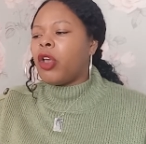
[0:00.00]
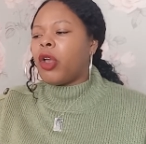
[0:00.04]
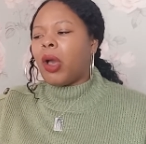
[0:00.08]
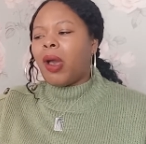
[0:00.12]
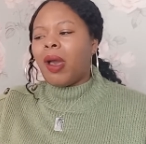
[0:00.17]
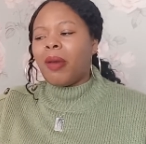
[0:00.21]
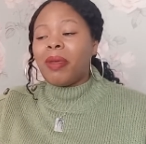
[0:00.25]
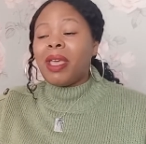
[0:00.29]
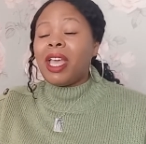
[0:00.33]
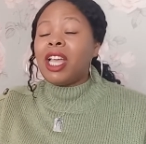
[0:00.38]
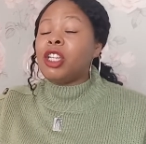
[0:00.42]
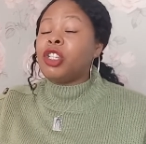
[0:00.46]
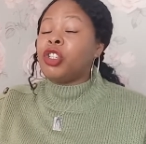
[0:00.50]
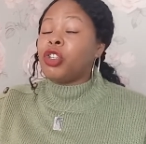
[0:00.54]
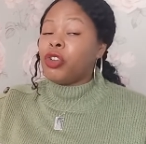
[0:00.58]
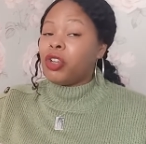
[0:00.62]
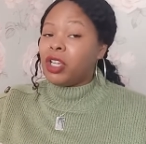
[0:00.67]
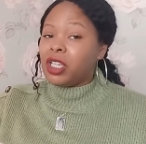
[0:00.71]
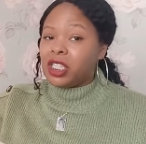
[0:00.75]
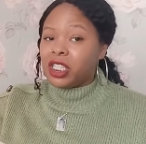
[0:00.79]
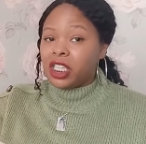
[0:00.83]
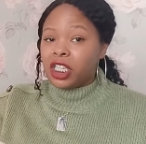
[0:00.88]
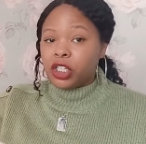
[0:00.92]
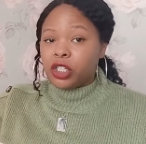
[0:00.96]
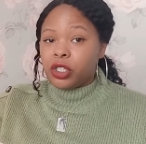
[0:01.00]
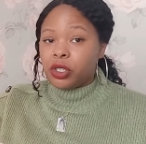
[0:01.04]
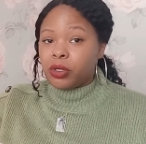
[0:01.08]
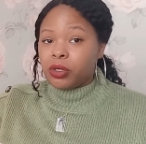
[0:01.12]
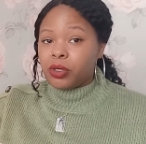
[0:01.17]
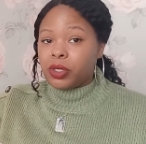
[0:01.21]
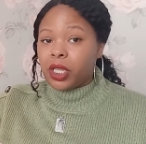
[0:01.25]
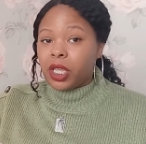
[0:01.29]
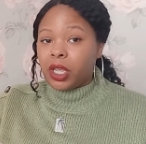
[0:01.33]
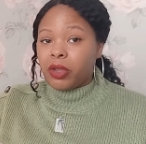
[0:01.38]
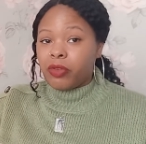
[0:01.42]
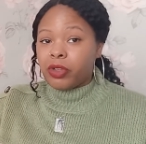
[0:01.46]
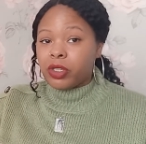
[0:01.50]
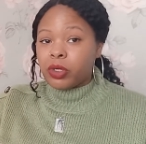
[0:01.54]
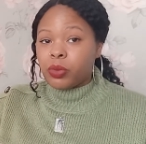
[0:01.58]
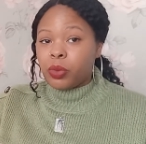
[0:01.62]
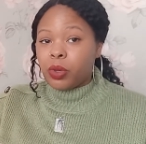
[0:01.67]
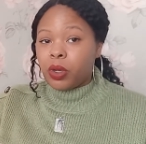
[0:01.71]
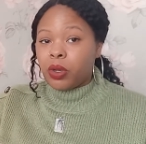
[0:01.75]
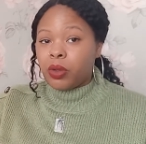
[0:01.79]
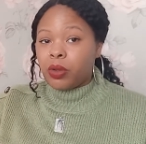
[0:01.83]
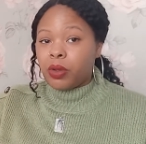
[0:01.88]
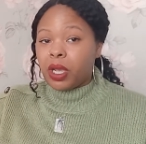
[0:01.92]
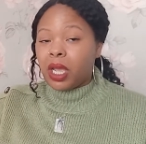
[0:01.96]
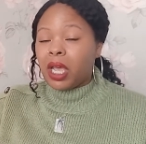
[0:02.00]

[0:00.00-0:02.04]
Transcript: I'm getting trust issues here as well.